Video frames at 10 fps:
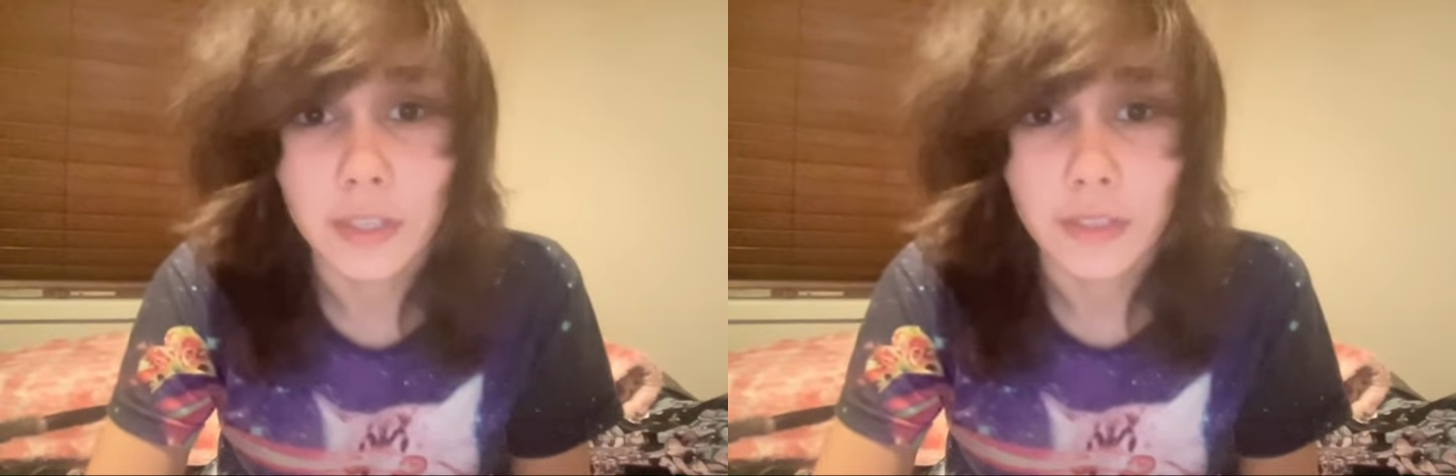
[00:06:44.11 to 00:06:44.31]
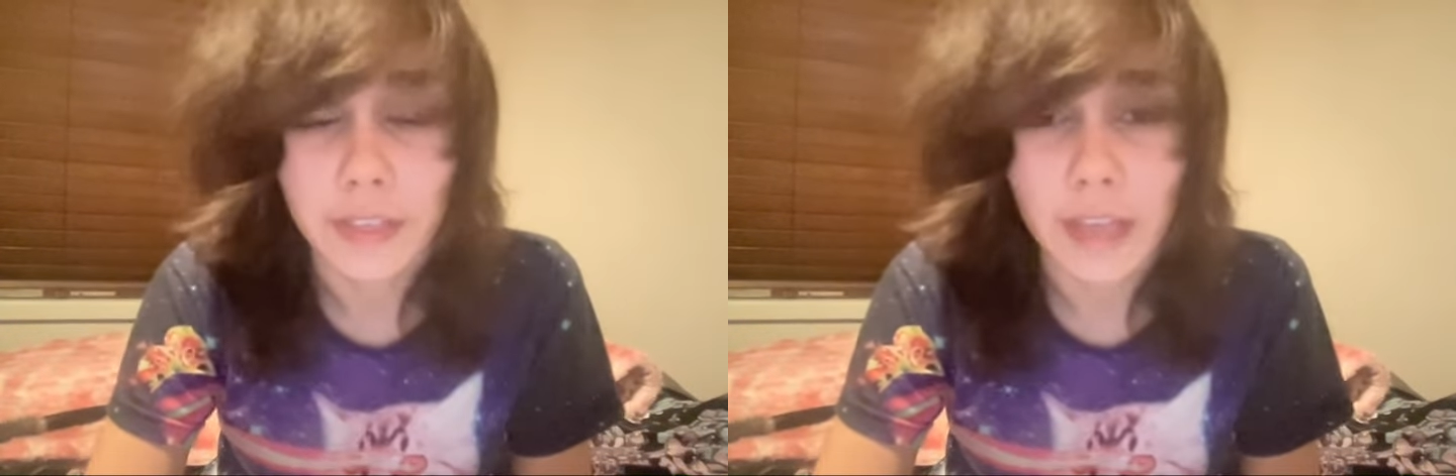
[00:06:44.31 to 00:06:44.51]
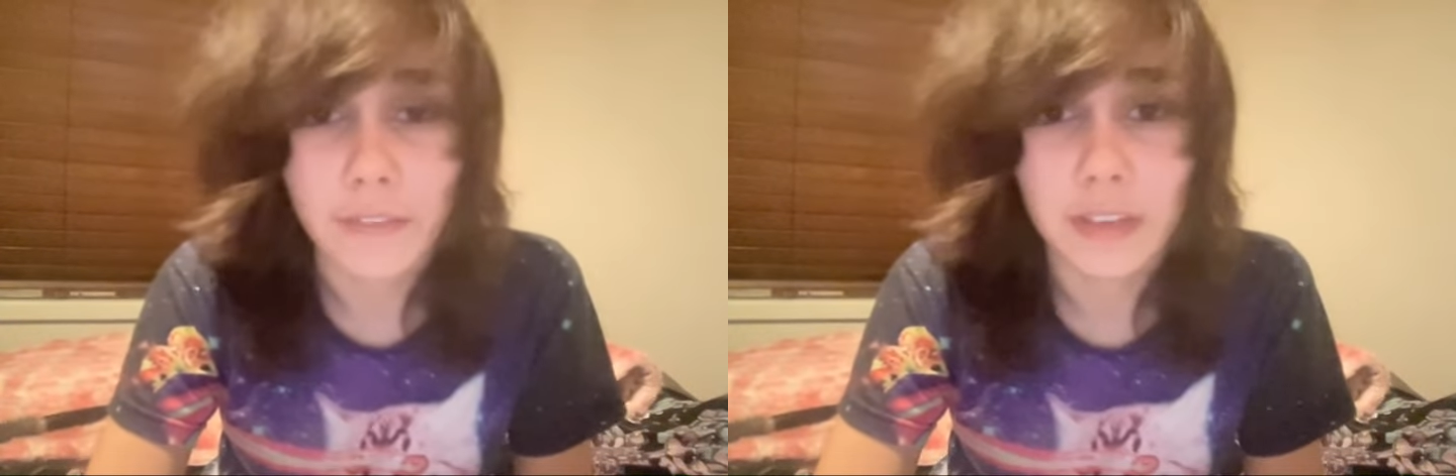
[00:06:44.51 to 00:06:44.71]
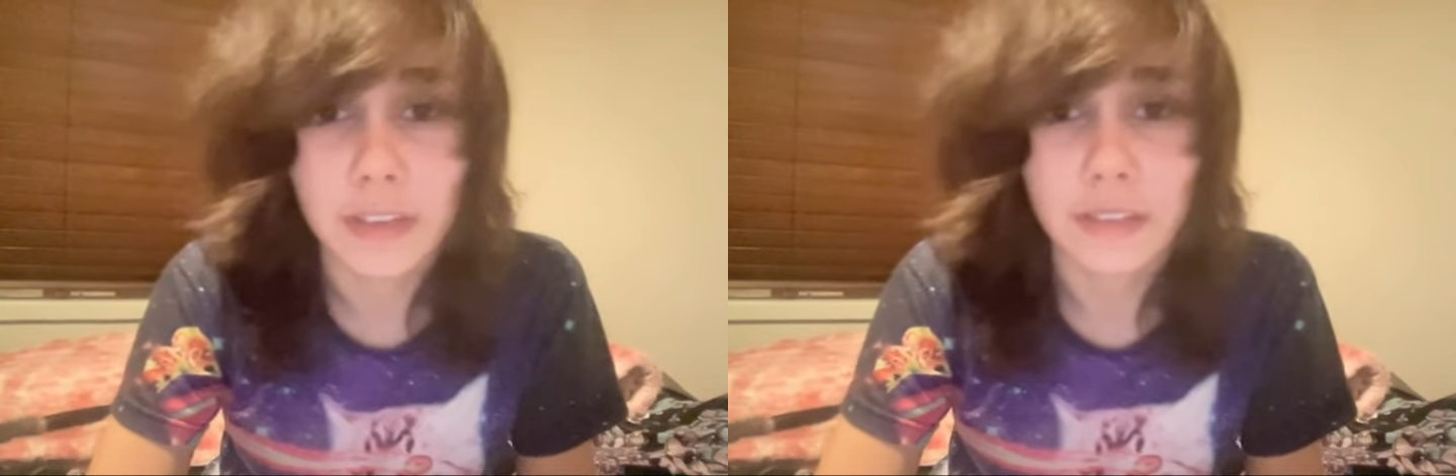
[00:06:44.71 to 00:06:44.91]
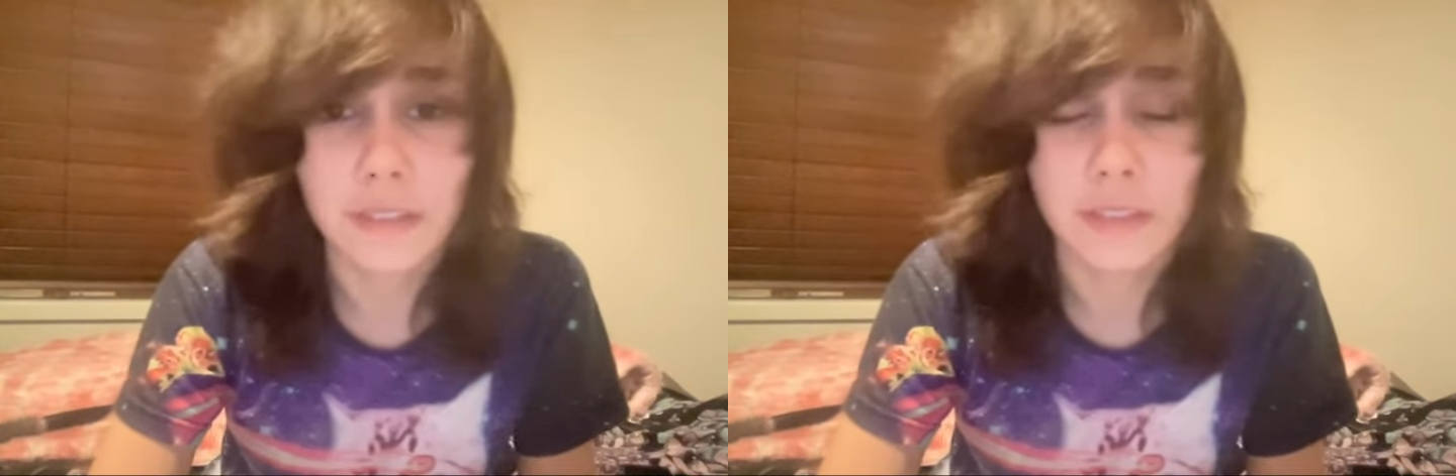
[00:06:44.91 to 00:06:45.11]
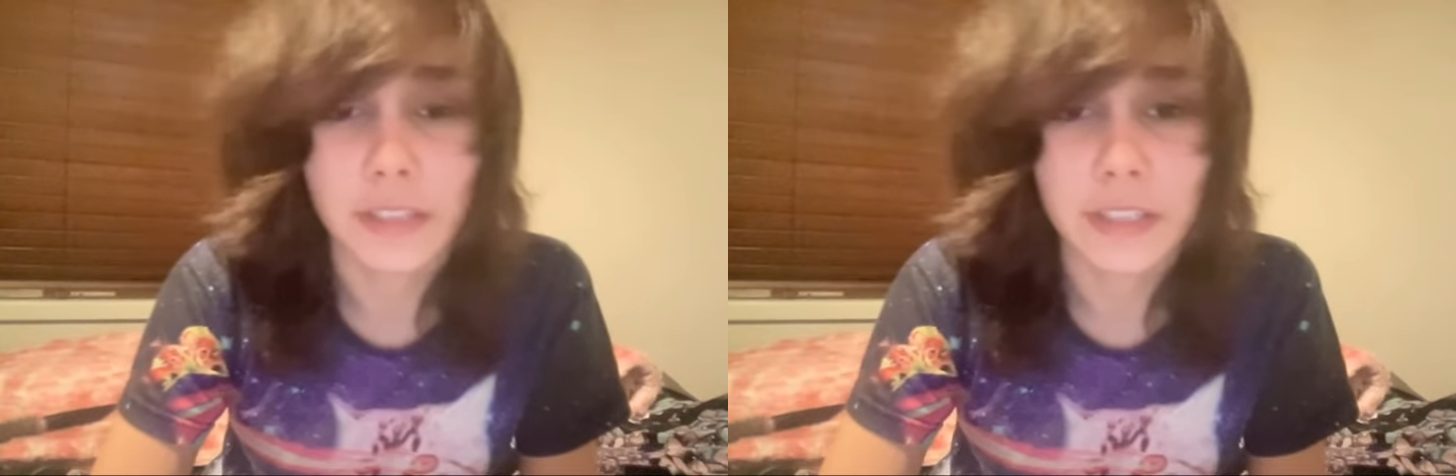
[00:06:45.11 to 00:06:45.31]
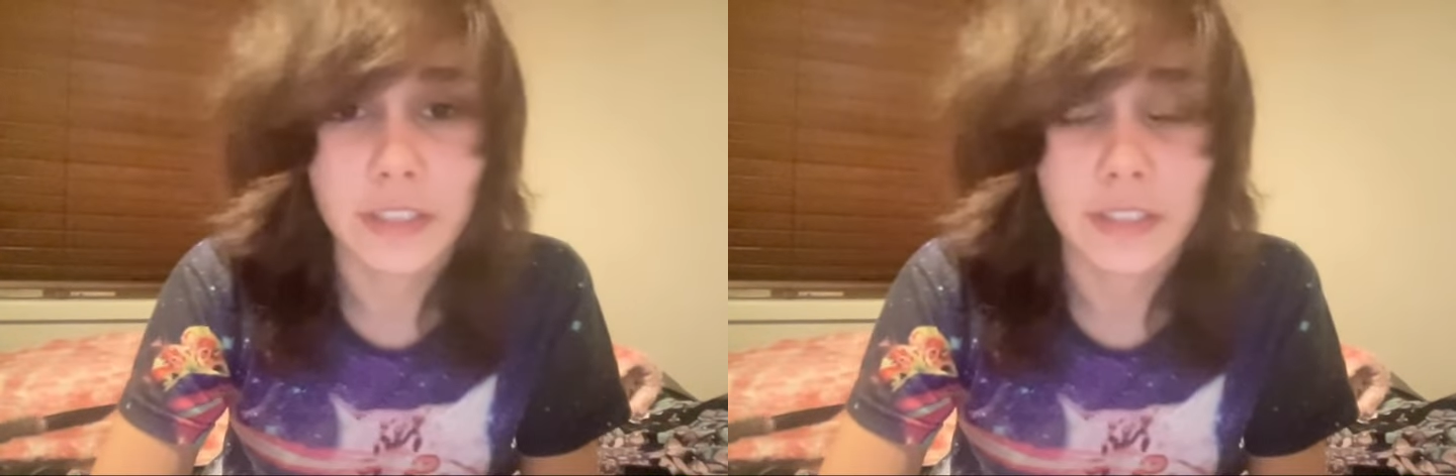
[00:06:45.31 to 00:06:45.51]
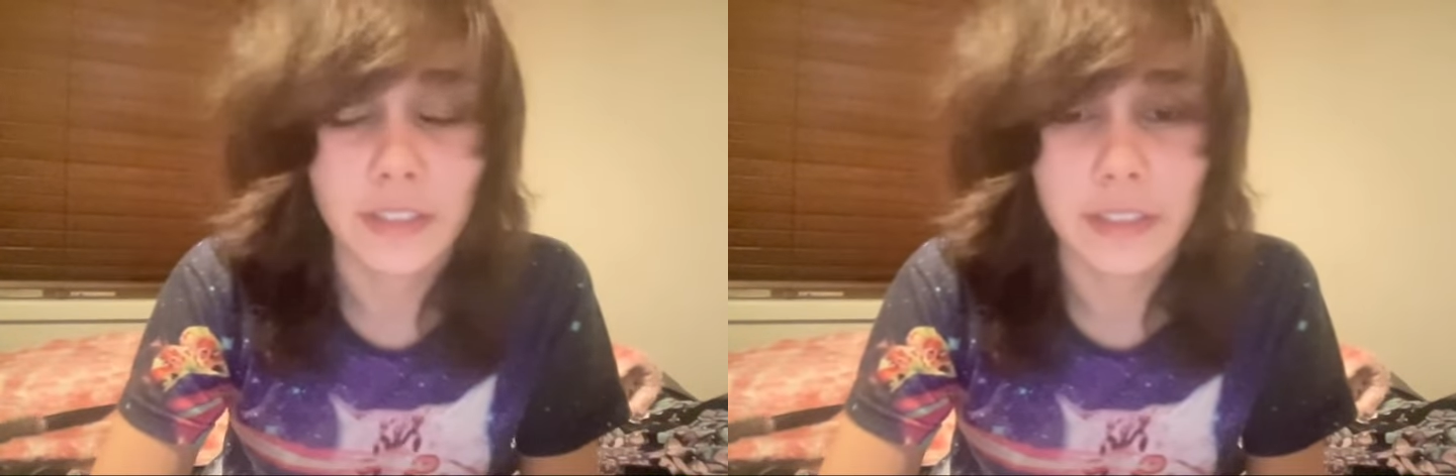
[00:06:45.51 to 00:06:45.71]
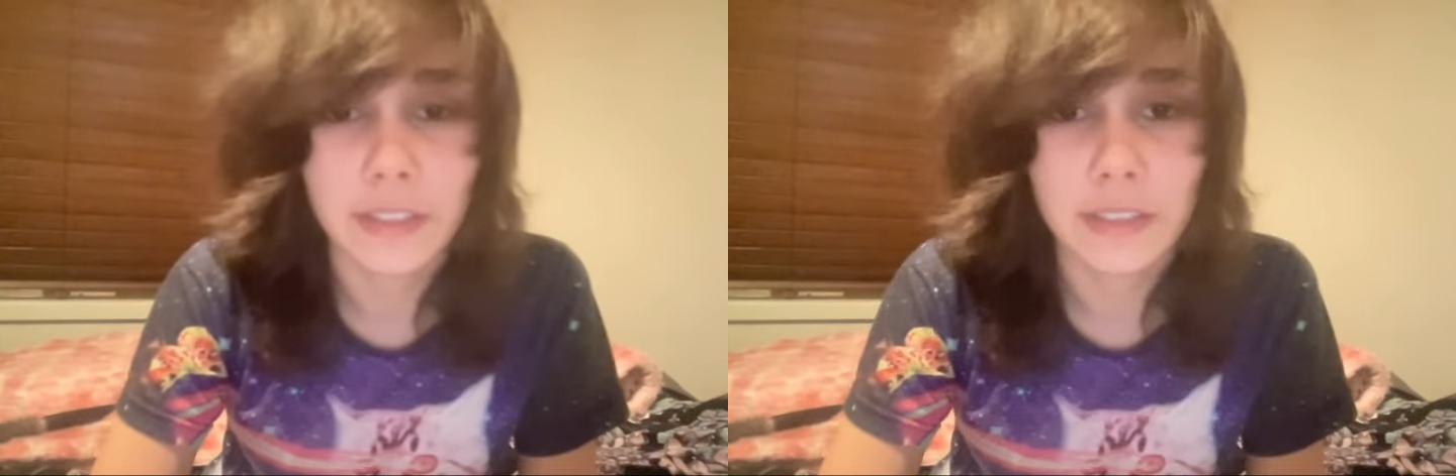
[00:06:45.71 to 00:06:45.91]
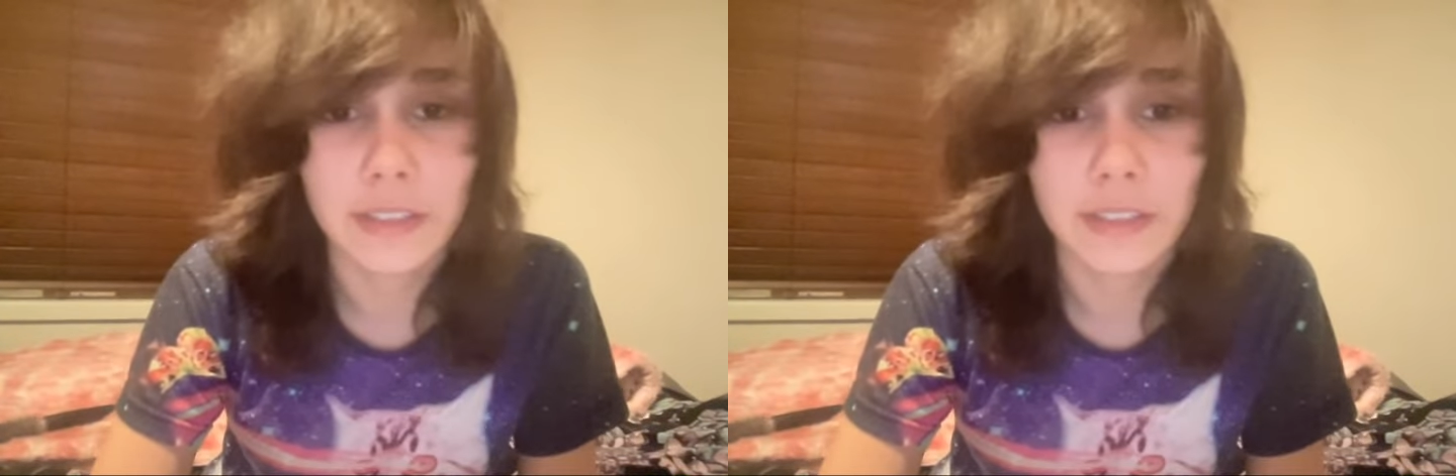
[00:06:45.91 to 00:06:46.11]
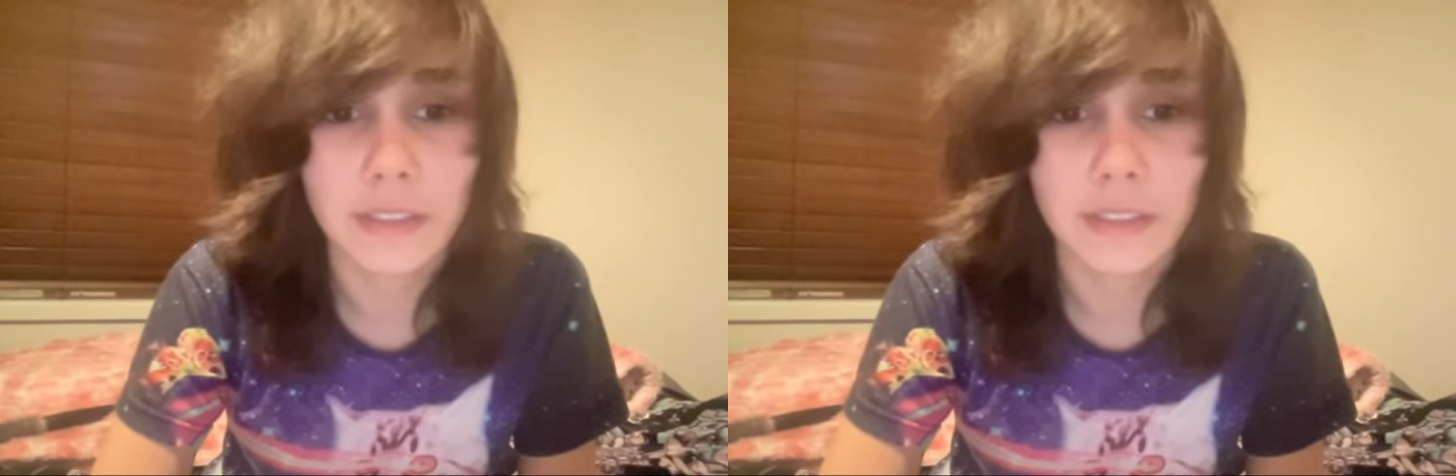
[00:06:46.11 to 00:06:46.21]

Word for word: like having a relation like